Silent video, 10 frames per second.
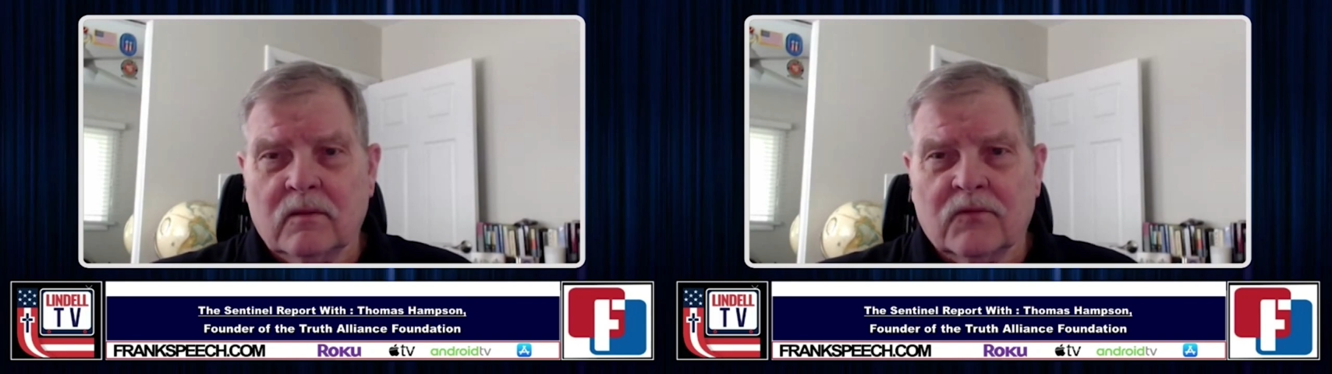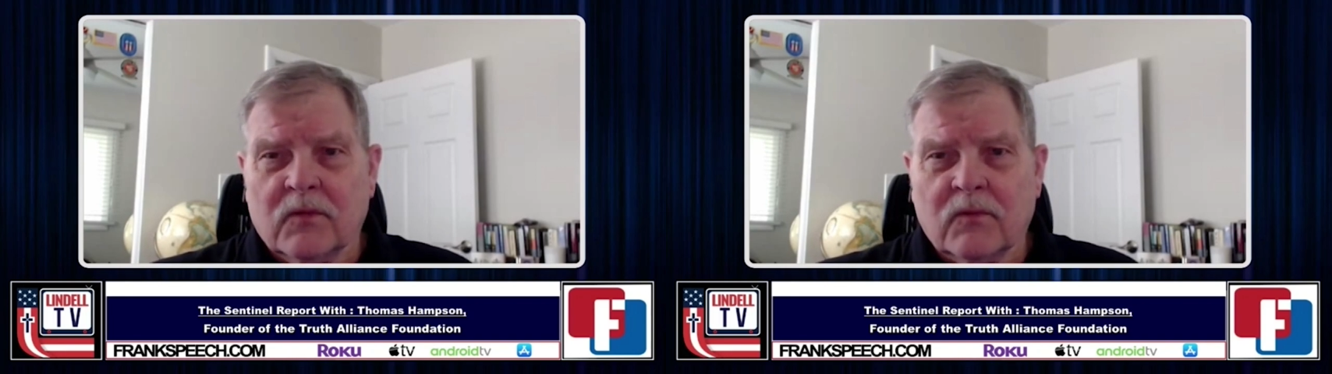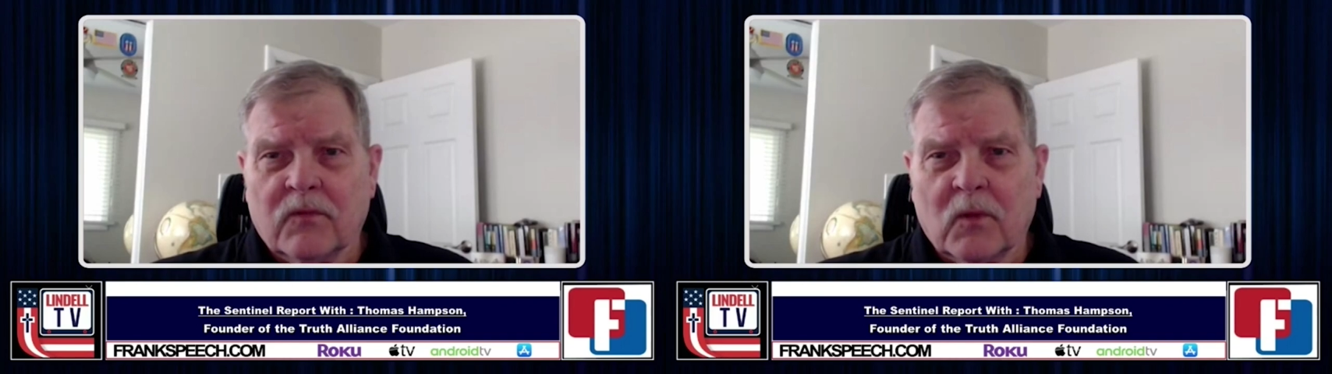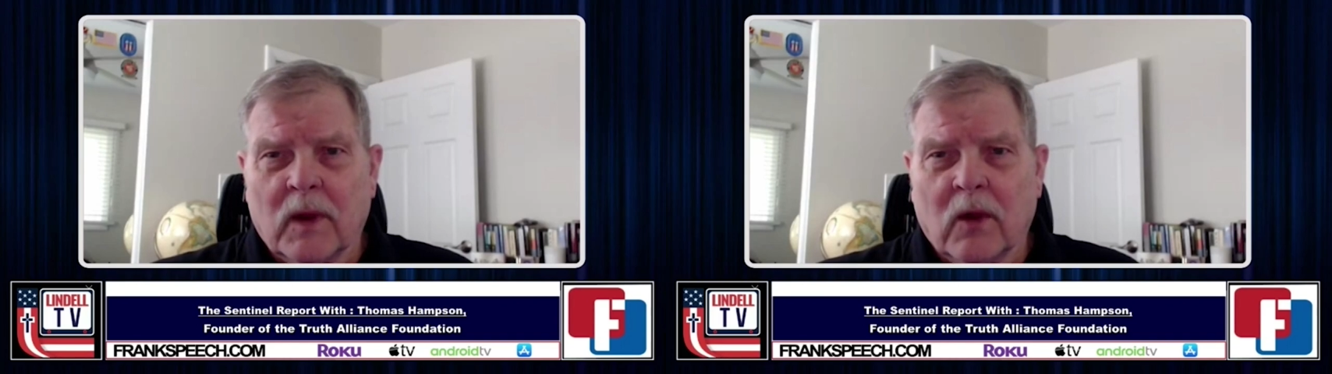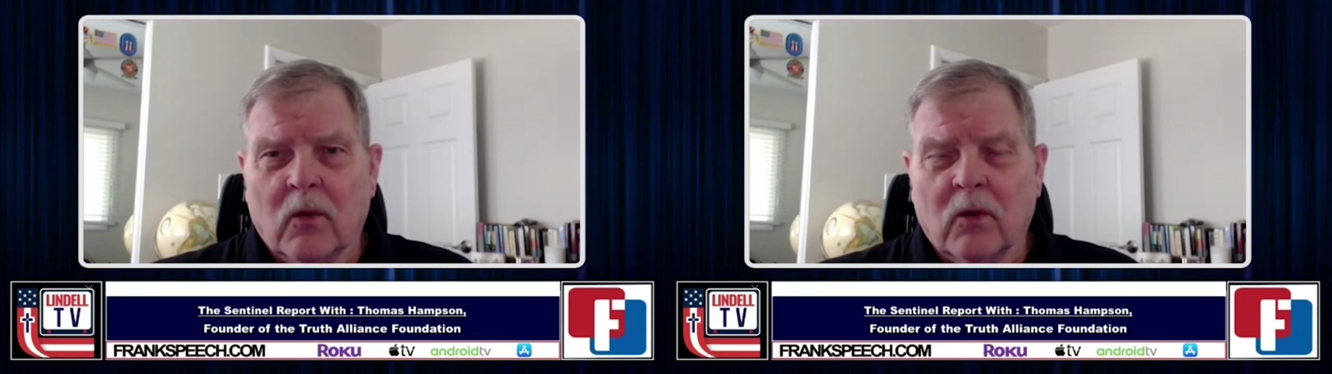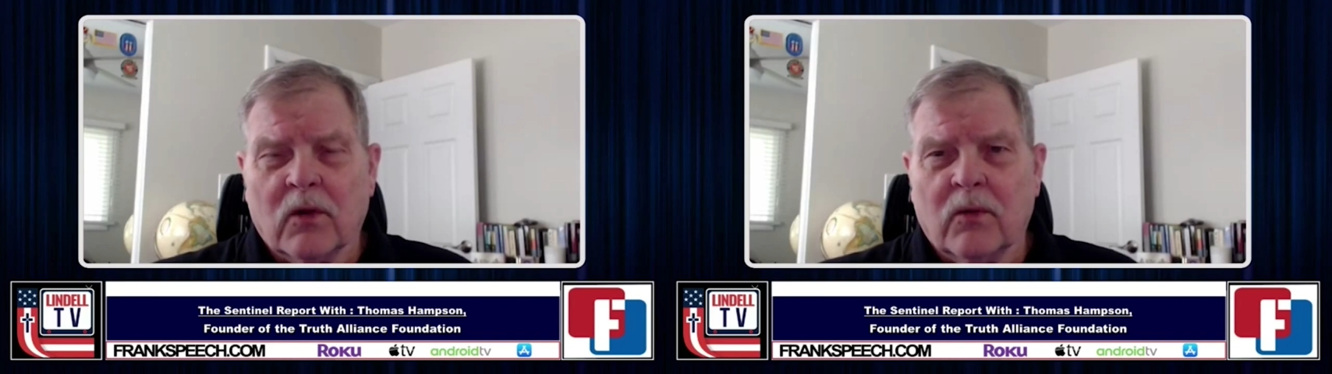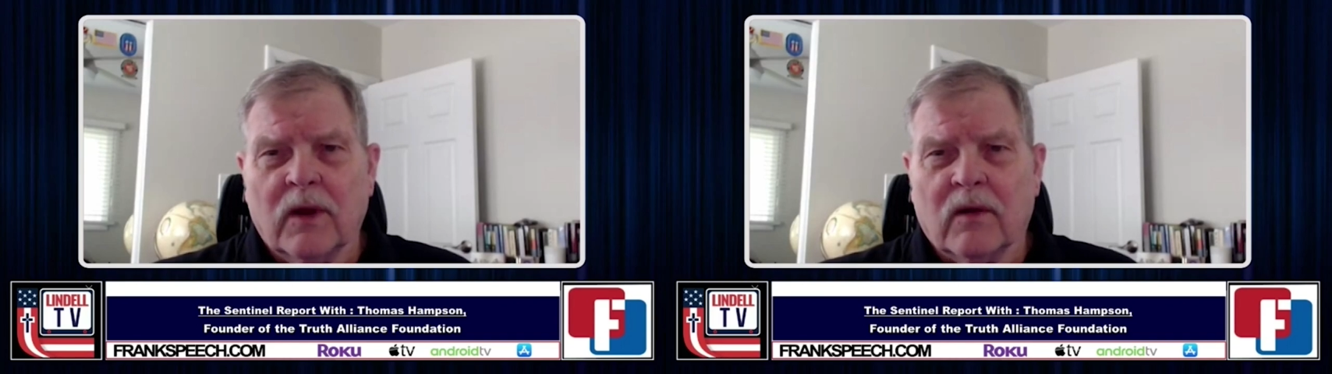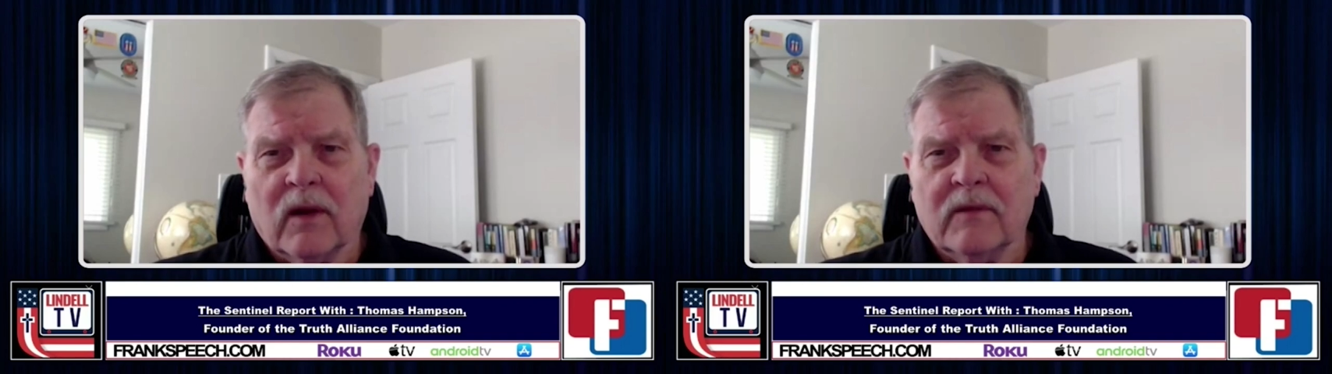for, for my whole
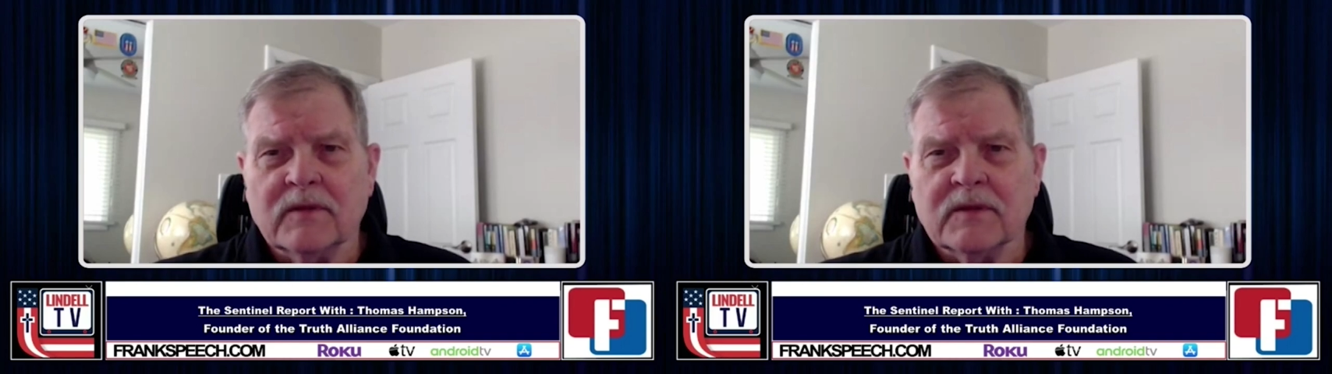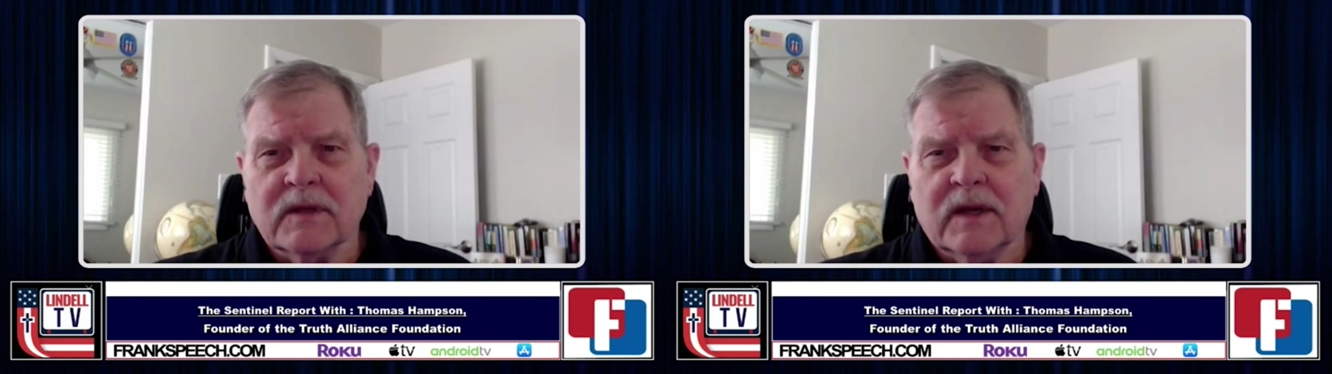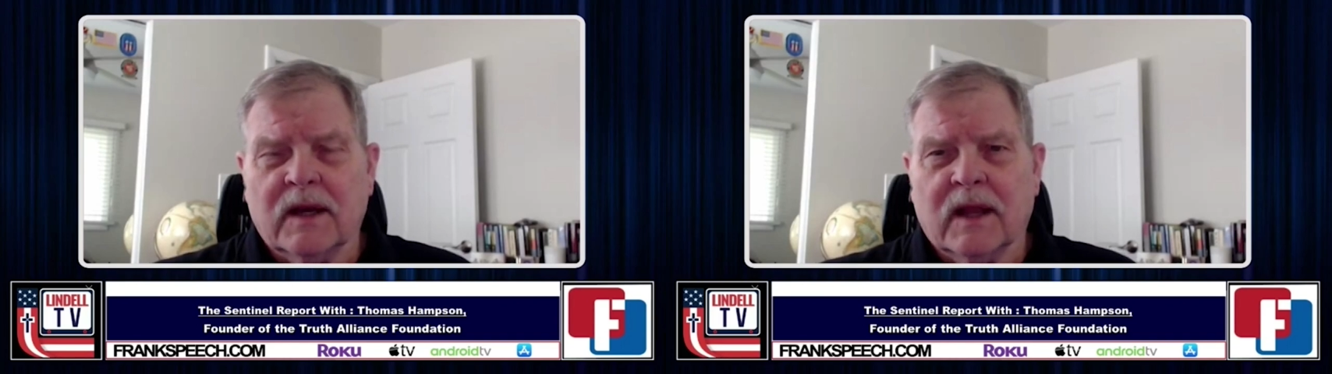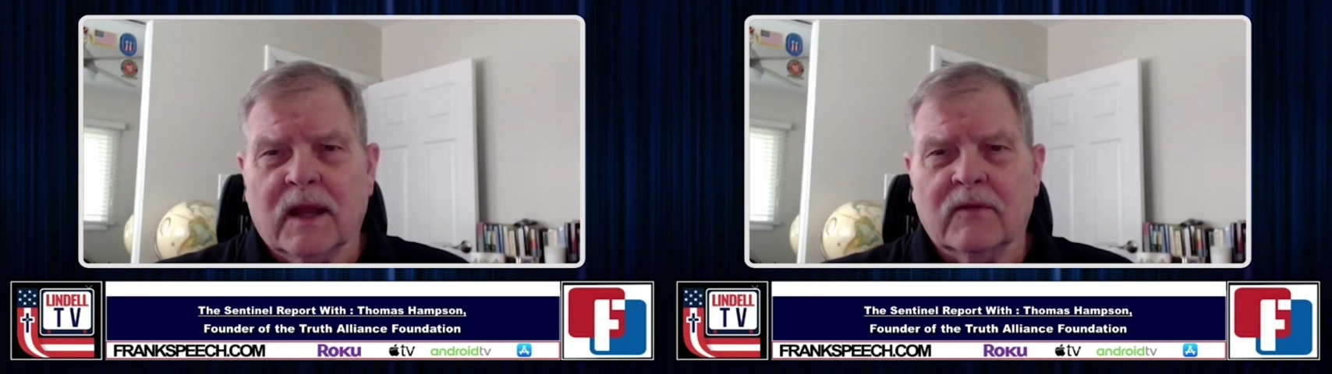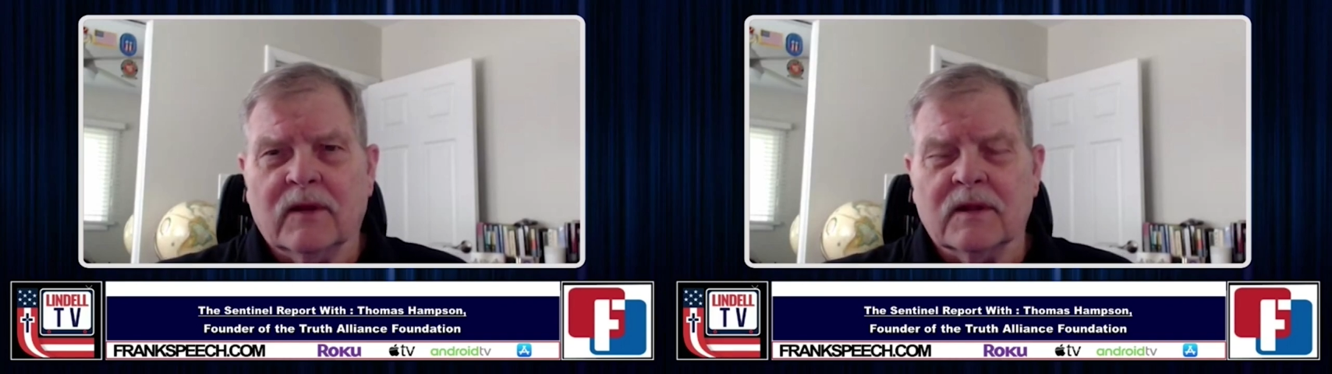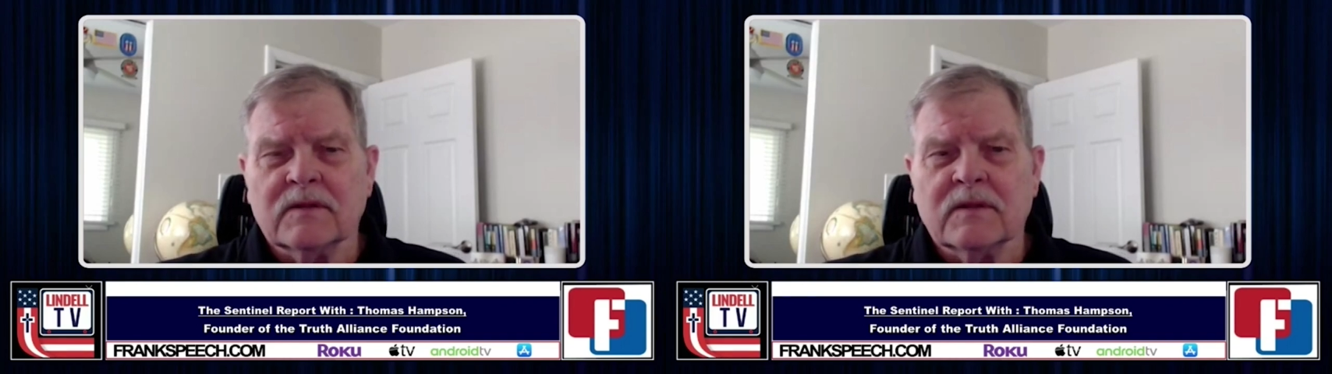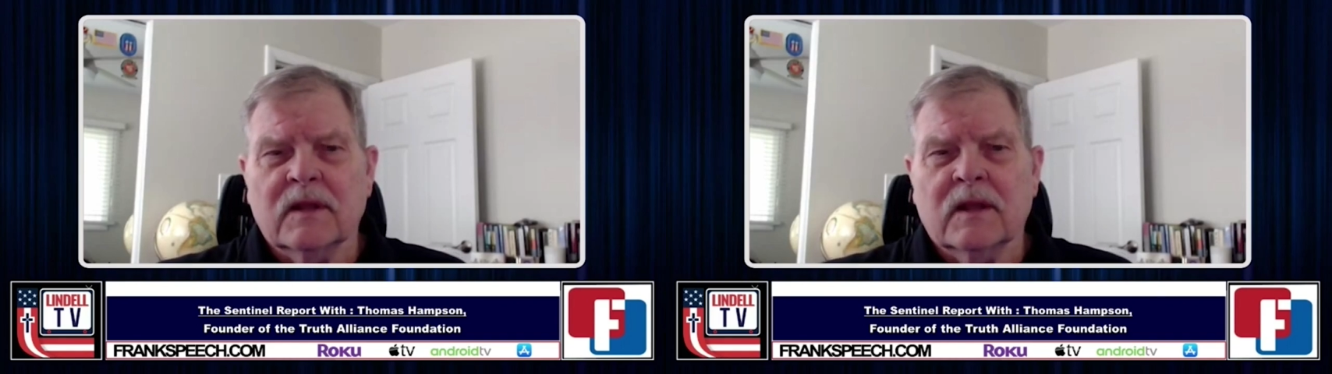career i haven't seen any evidence